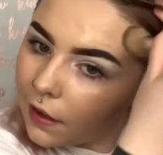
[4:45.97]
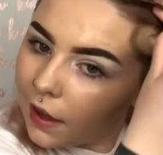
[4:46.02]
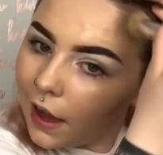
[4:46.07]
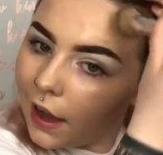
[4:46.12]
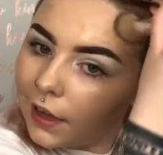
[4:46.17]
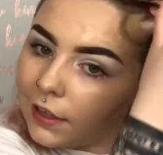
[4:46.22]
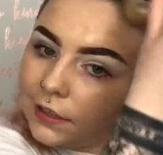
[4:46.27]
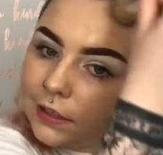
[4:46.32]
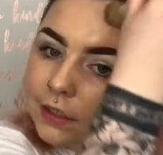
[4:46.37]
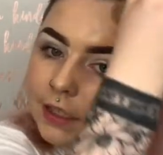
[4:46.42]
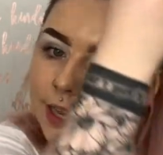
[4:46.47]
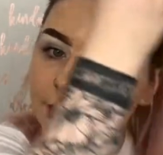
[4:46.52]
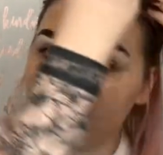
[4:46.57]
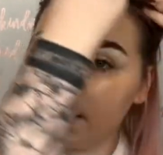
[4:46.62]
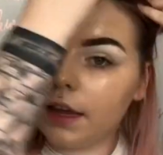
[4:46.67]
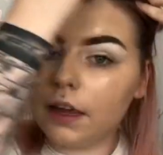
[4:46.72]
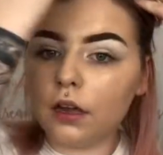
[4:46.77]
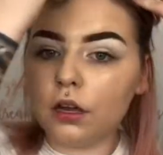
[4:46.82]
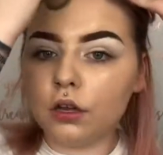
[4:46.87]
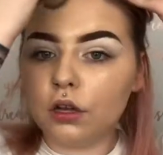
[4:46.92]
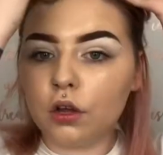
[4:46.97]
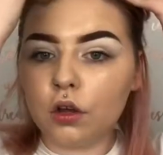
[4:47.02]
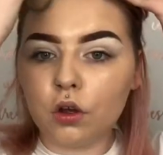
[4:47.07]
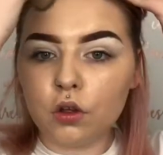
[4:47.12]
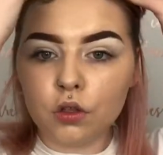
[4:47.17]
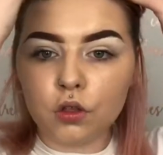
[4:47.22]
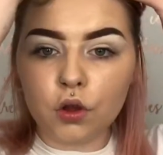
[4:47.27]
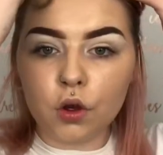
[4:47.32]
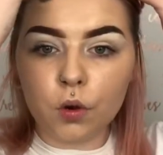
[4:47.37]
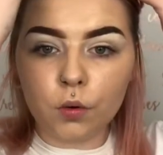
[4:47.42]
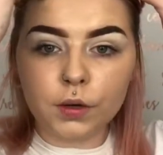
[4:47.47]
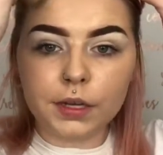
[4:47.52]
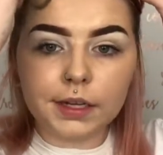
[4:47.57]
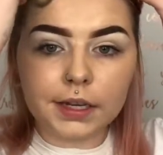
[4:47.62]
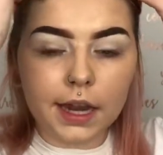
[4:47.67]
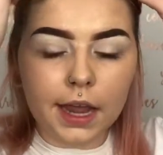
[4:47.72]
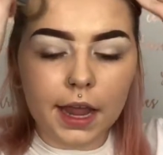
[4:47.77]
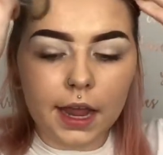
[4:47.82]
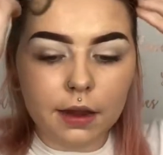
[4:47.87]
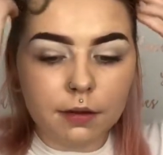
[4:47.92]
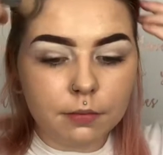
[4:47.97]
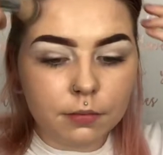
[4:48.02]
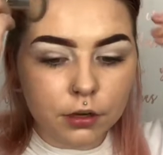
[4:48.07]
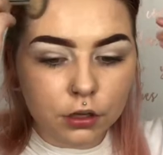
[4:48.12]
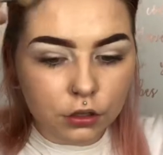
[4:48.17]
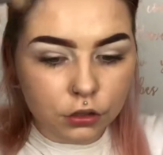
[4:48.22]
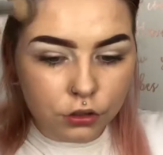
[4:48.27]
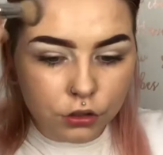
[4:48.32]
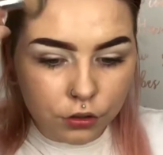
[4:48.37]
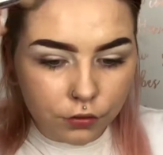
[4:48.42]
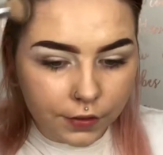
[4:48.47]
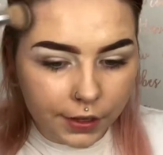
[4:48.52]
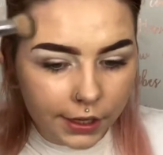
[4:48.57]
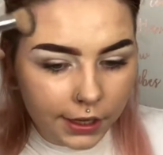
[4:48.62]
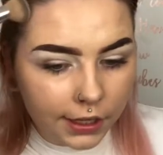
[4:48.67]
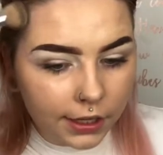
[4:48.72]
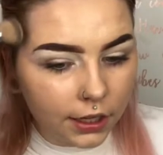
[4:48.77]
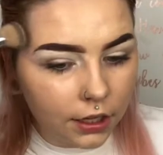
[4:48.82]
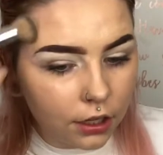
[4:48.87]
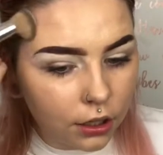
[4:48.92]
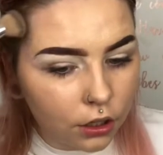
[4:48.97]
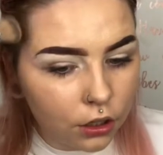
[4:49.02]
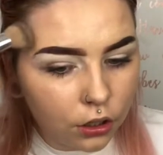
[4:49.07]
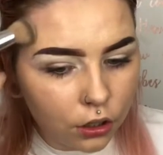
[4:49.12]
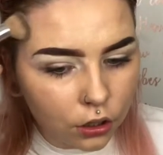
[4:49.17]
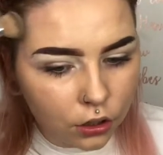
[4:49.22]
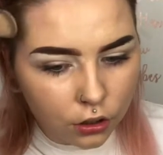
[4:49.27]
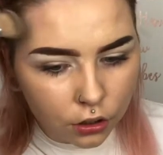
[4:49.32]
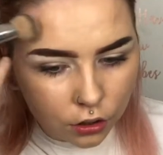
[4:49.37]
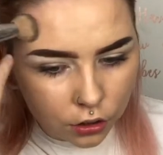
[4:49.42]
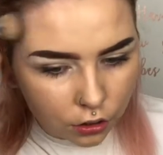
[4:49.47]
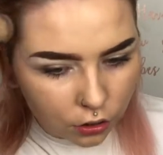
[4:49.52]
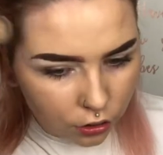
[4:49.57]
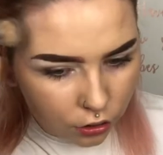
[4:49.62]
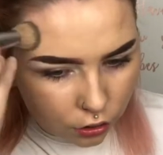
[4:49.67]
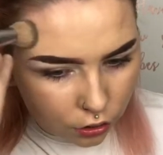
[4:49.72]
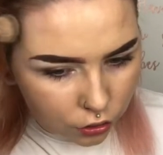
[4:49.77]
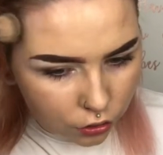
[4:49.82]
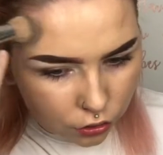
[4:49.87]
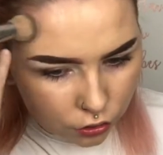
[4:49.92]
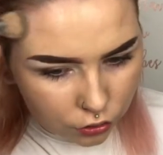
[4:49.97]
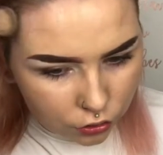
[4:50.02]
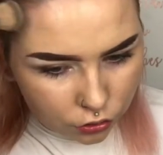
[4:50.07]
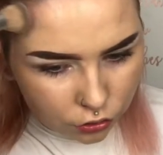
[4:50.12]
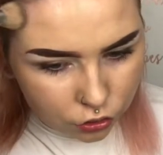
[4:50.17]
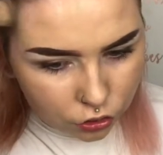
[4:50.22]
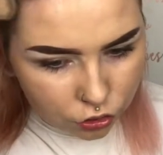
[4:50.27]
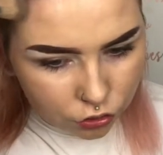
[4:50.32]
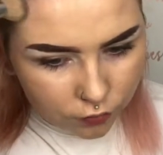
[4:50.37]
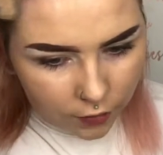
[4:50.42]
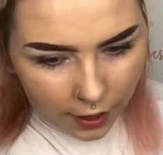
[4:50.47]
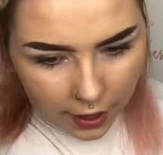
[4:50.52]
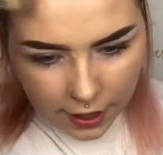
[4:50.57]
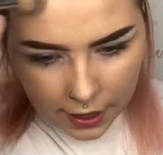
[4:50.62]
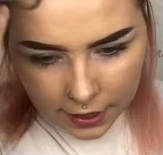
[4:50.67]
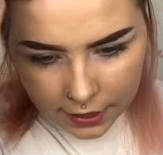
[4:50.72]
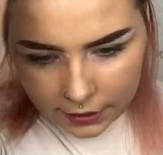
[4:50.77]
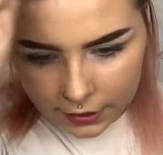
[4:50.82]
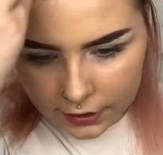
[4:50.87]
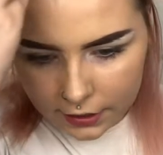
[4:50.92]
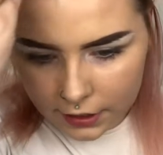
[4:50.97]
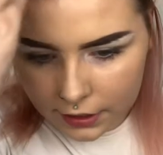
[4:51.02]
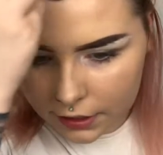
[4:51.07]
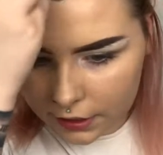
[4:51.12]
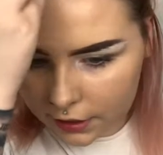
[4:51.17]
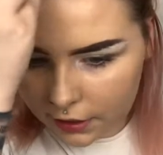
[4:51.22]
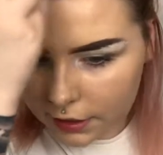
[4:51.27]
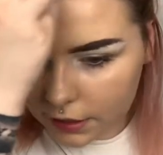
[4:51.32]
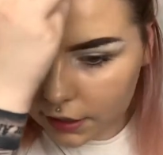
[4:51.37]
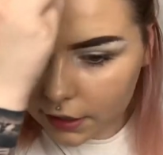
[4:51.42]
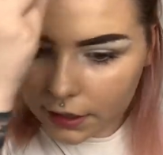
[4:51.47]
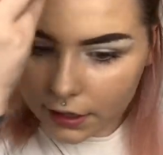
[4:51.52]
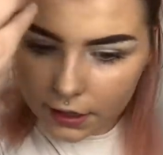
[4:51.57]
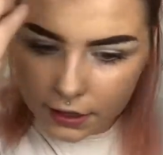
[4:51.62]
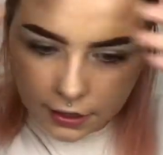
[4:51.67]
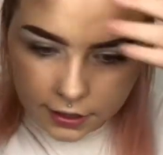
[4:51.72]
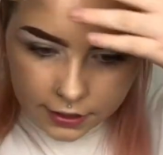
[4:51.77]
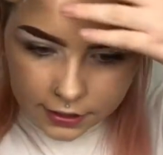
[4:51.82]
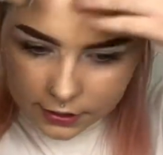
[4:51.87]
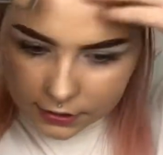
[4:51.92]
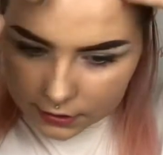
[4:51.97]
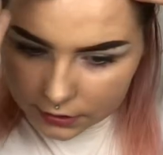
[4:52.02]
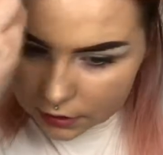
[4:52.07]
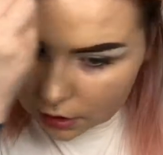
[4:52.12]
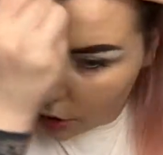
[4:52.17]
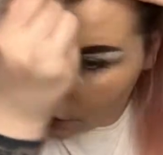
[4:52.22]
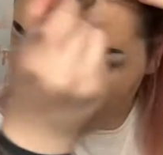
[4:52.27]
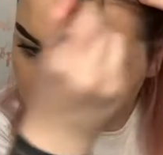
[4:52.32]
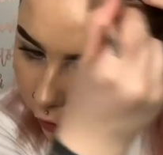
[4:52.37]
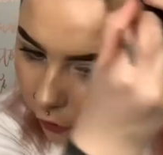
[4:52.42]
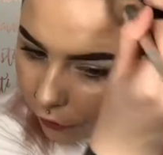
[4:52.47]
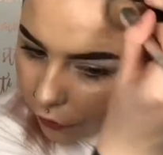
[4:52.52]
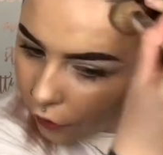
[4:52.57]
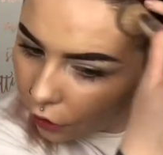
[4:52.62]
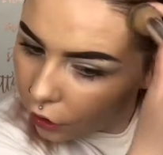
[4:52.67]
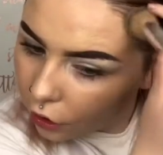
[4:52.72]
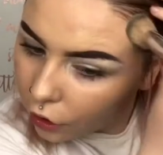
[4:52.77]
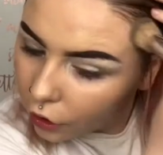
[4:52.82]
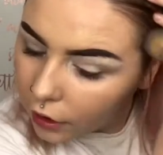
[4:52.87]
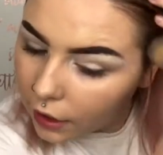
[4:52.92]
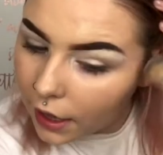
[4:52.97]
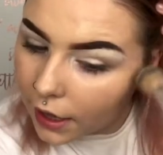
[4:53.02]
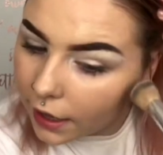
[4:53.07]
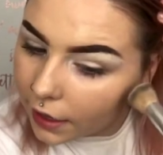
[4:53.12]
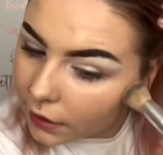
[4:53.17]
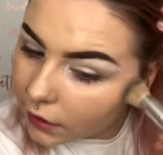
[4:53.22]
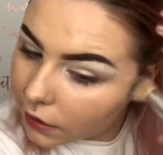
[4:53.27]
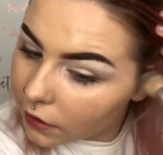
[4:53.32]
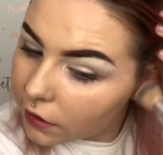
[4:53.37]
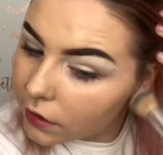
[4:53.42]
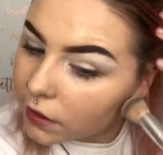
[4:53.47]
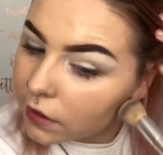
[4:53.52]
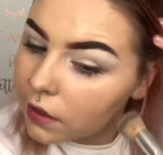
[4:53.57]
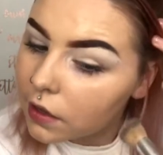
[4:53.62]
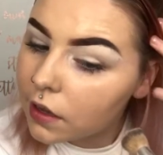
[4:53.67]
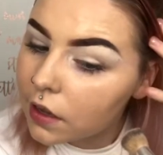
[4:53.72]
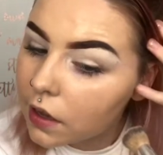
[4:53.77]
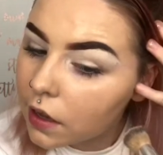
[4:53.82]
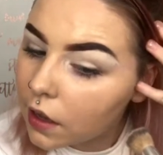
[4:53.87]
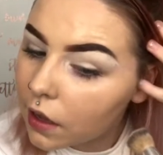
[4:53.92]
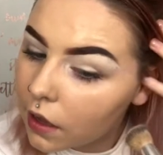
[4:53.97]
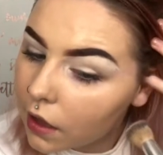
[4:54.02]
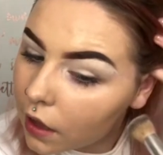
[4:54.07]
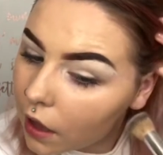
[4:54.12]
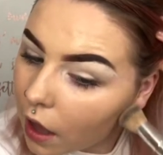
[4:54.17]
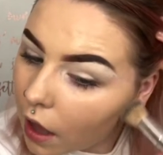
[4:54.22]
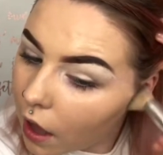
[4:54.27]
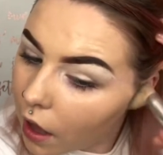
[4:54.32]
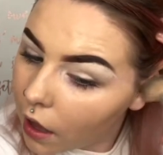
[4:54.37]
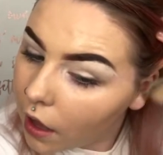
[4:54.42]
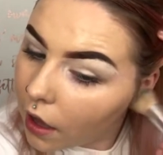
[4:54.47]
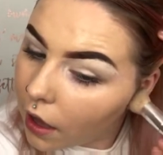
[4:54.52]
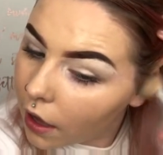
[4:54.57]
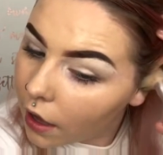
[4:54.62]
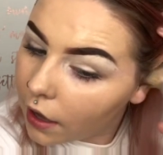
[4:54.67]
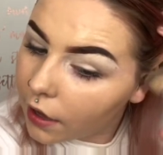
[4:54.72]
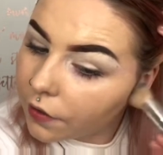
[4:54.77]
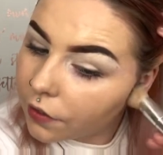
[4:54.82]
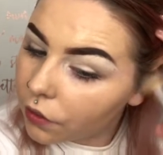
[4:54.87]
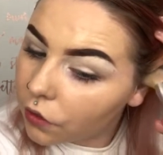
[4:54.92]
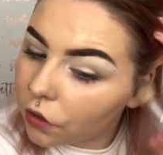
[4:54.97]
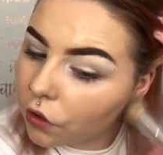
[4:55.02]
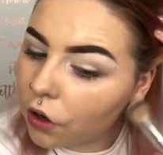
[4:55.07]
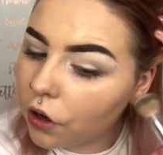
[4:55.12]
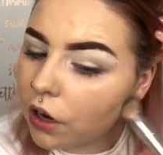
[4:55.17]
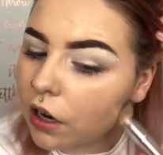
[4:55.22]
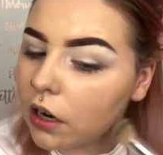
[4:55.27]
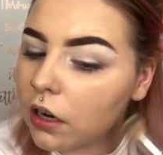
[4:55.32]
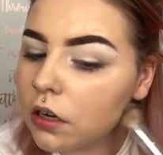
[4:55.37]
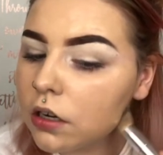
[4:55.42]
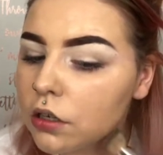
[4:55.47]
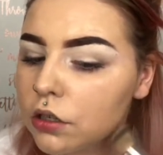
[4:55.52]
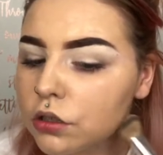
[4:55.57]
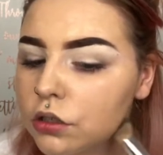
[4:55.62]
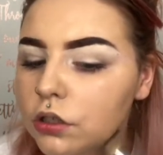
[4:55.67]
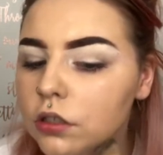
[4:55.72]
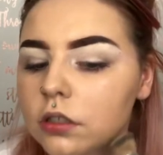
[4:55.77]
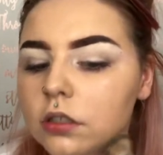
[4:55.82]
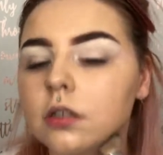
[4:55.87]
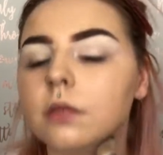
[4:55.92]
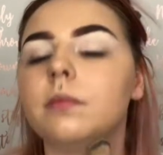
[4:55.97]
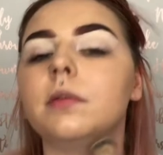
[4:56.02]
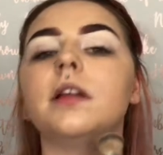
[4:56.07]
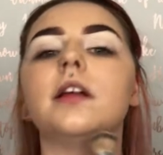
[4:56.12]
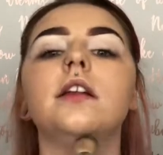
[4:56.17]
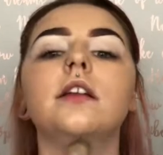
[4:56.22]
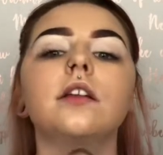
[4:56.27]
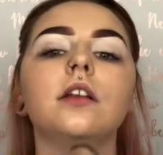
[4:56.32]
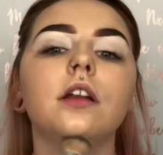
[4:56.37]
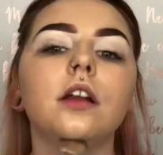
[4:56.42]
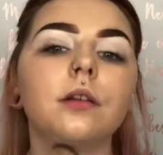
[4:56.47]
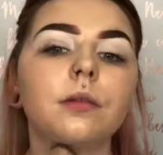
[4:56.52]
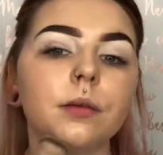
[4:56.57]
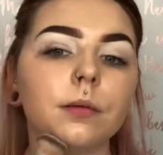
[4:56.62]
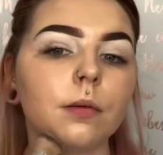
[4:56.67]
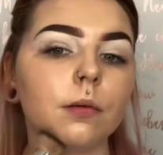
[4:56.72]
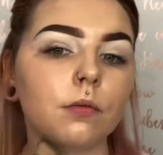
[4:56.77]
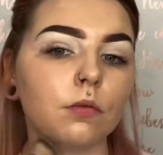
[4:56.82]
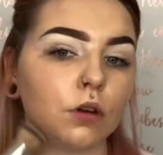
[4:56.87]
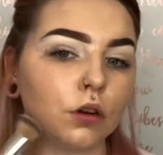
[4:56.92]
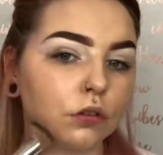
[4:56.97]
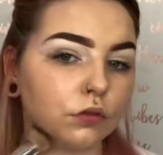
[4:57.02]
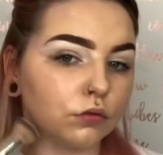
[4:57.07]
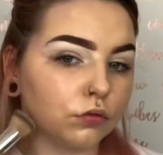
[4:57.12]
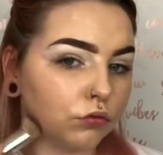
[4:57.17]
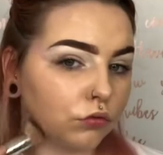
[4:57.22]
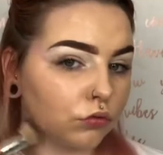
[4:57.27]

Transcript: I'd say the only time to really drag is around the hairline. And there, just to blend it out a bit more.